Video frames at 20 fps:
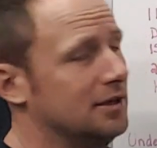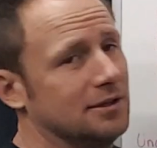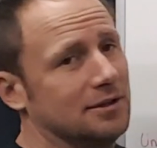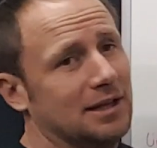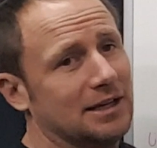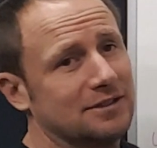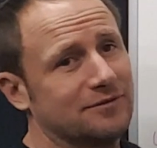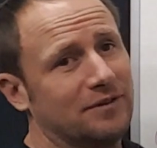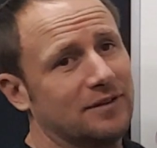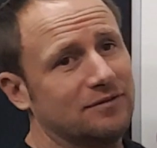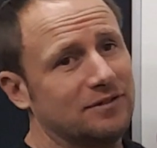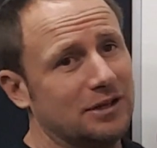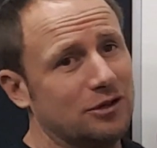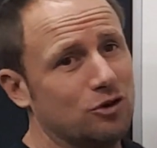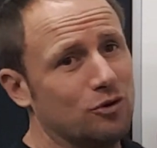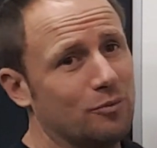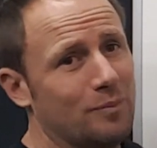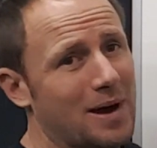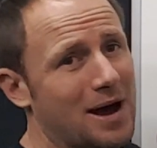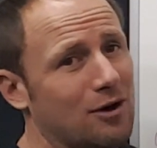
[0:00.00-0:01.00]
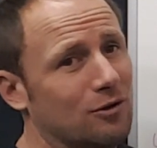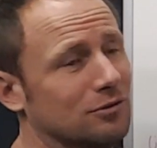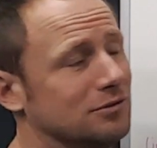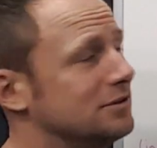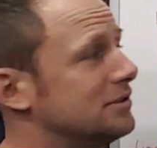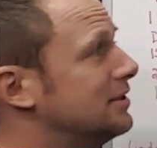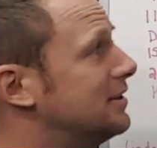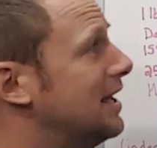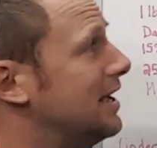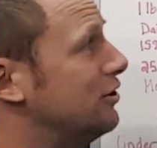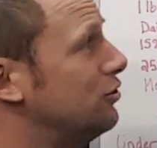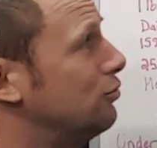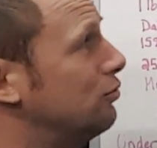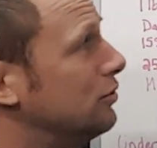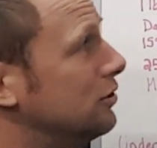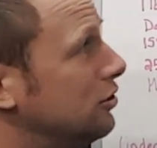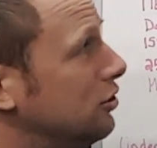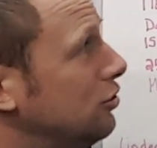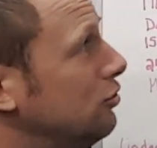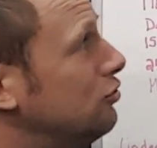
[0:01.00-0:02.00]
That's 52 pounds that you
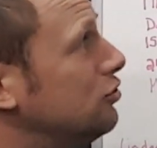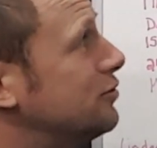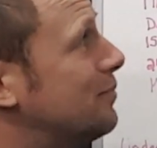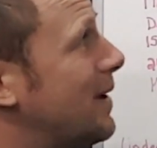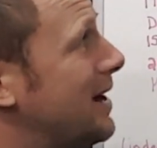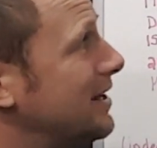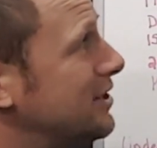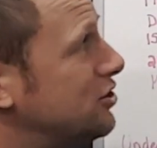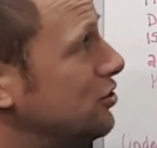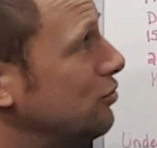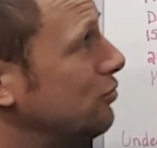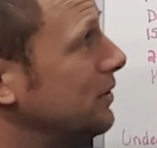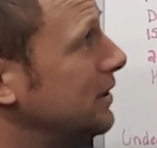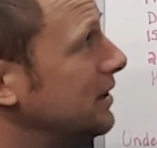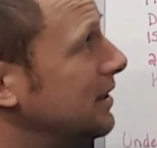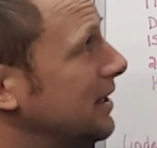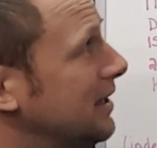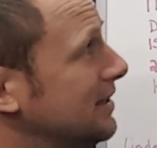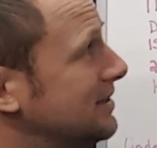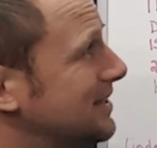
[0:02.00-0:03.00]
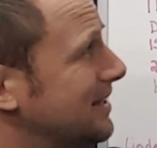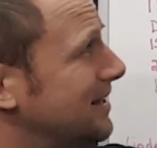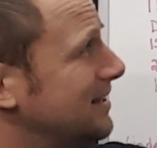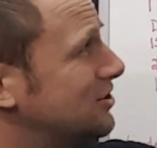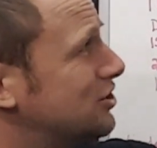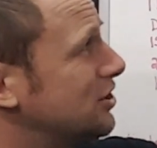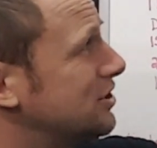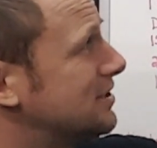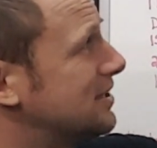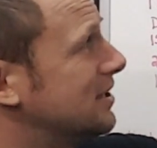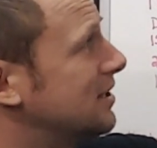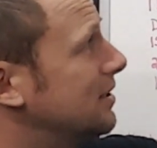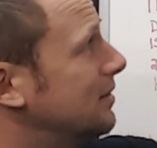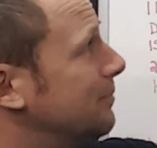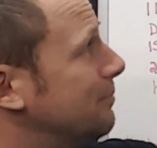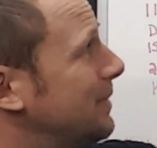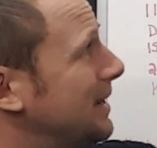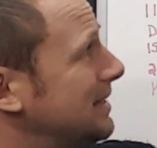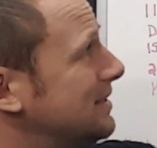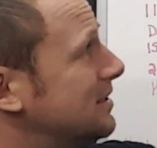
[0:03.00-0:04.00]
would lose by doing this. And that's just
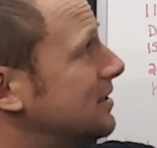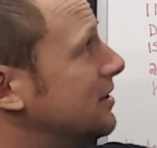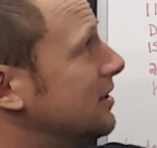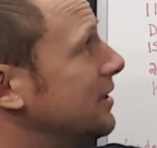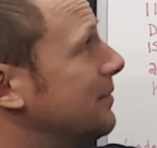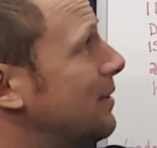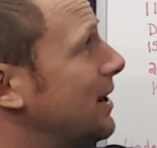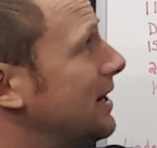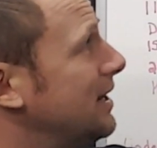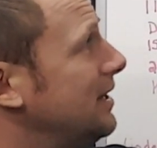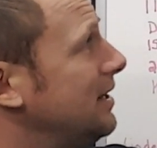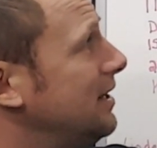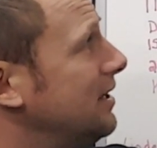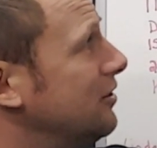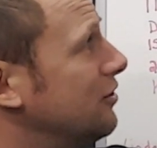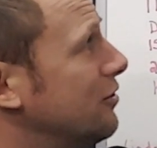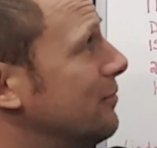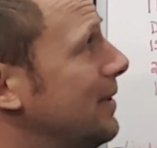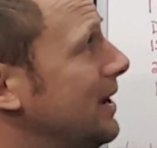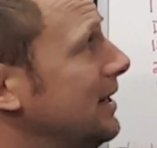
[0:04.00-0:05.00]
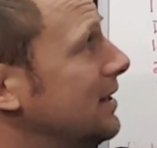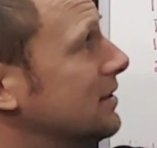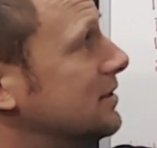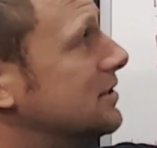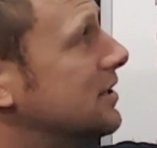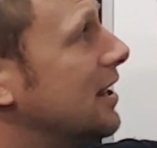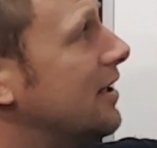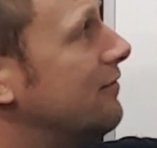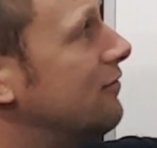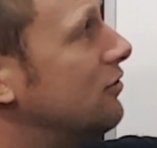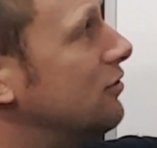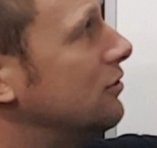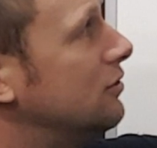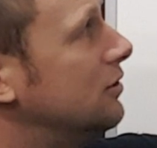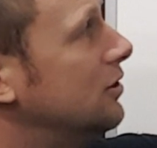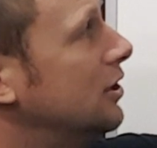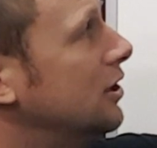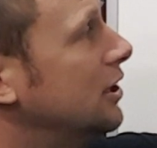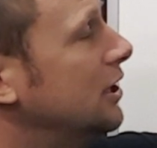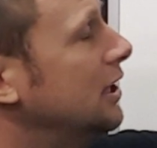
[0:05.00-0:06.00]
basically by eating your maintenance
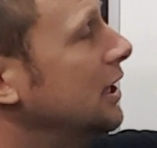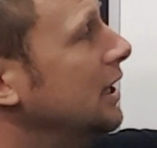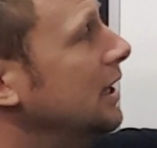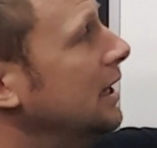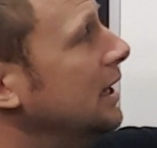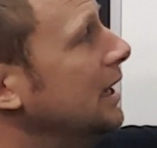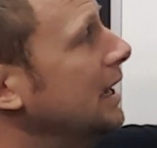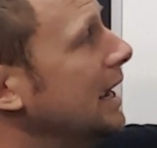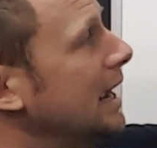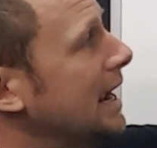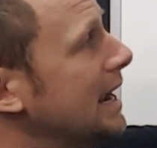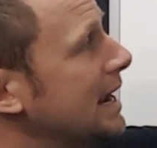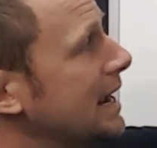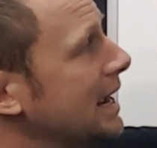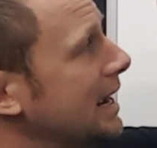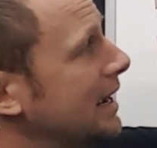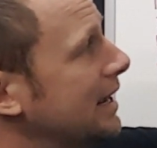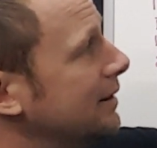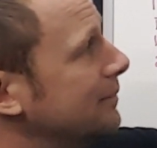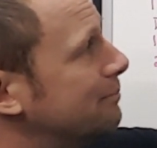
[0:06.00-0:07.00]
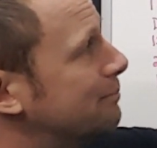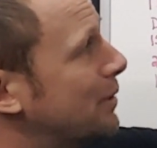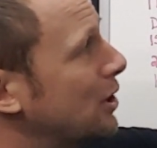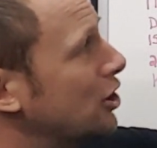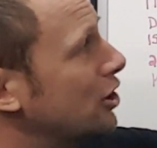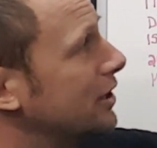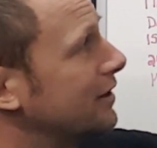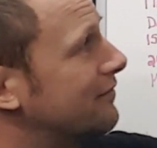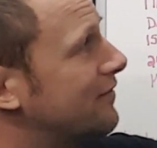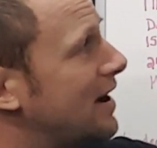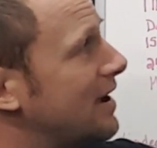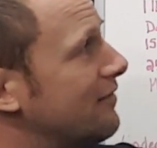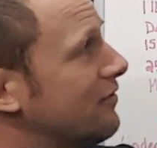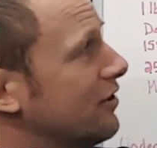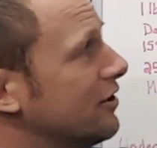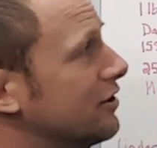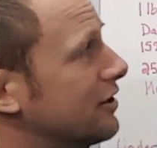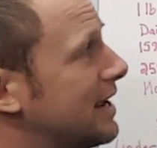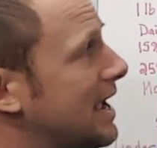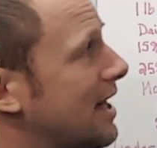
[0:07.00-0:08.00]
level and burning
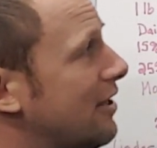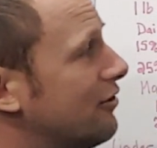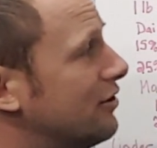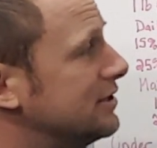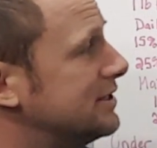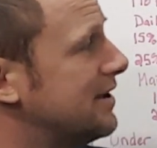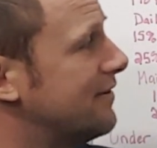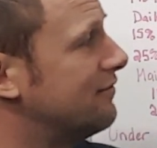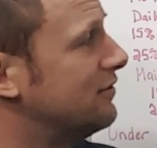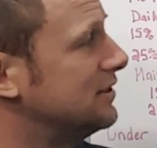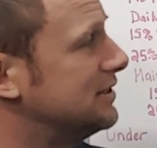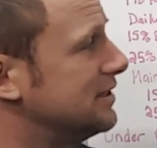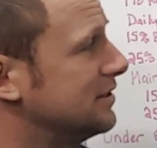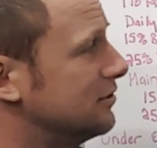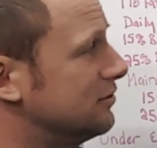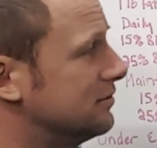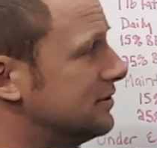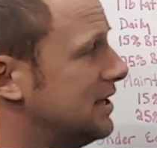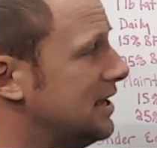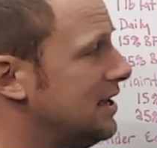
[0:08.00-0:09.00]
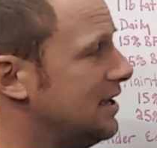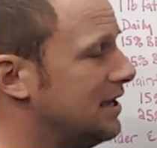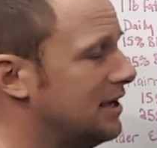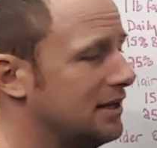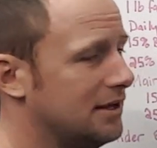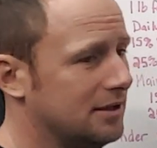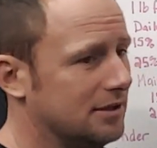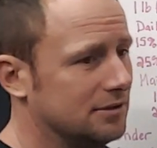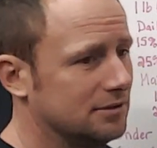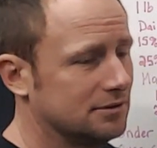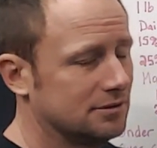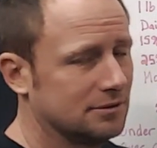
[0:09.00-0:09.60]
500 calories every single day.